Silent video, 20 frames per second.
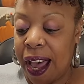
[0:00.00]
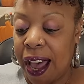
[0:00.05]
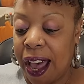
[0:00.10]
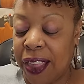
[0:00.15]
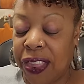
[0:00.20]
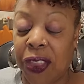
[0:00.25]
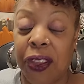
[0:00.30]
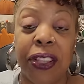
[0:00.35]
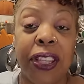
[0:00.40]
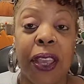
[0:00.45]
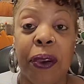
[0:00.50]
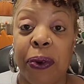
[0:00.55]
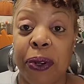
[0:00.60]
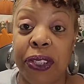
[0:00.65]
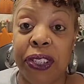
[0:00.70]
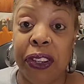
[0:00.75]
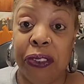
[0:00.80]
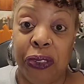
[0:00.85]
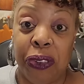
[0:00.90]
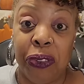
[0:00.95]
I thought they were
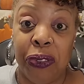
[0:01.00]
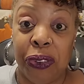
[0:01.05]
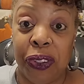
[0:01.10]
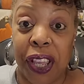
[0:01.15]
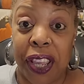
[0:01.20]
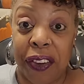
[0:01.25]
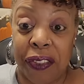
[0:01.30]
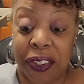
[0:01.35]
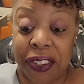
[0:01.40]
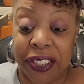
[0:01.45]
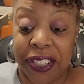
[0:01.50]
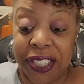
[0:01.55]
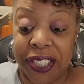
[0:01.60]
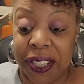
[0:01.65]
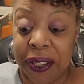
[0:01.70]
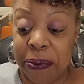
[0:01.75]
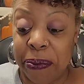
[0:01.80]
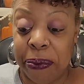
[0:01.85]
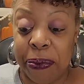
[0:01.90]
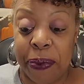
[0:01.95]
different
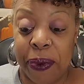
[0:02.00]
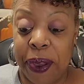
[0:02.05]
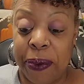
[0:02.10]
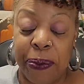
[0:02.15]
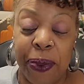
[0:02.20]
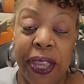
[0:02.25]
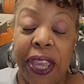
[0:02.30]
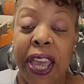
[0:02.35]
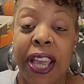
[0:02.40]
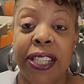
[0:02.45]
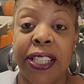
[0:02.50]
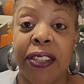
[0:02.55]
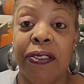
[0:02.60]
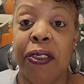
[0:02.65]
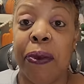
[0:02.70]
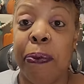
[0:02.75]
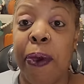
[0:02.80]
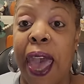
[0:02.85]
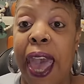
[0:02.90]
flavors because of the